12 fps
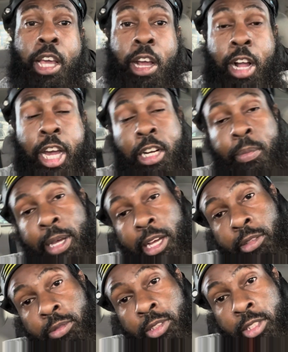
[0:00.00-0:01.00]
All right, I'm
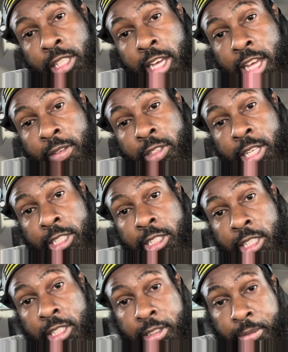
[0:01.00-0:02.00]
out. Y'all have a nice day.